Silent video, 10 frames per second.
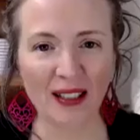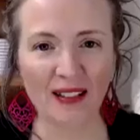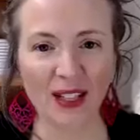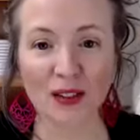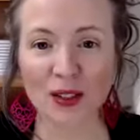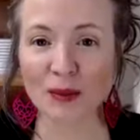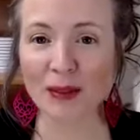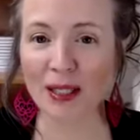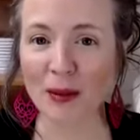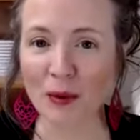We all do
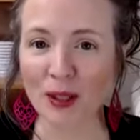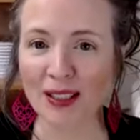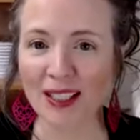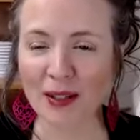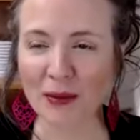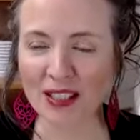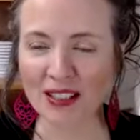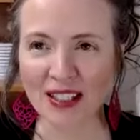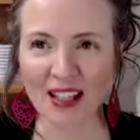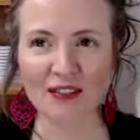become more like him, which
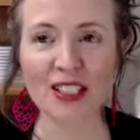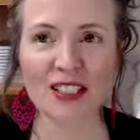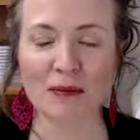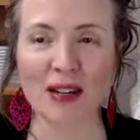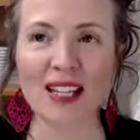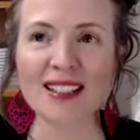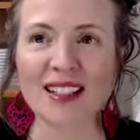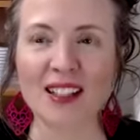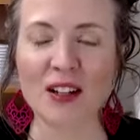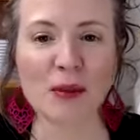isn't that just
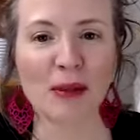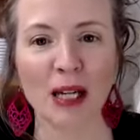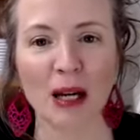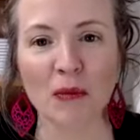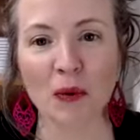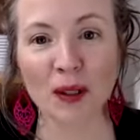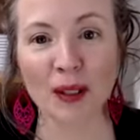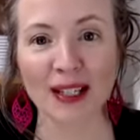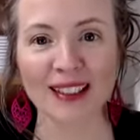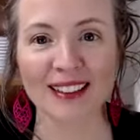amazing that we become more
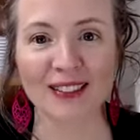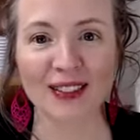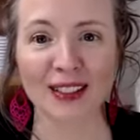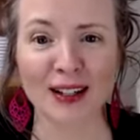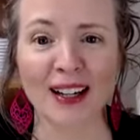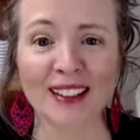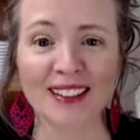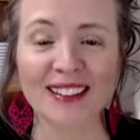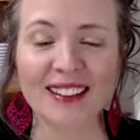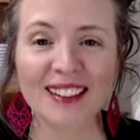like the living
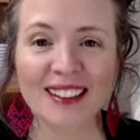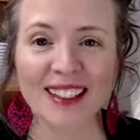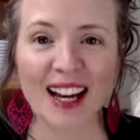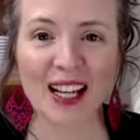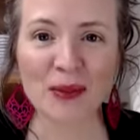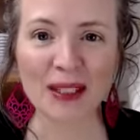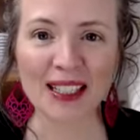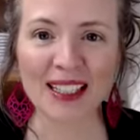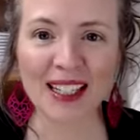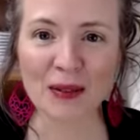God as we
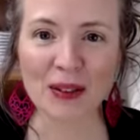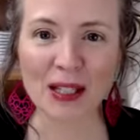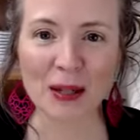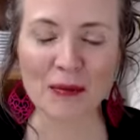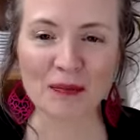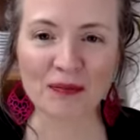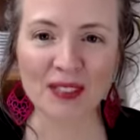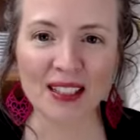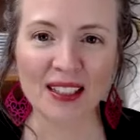connect with him.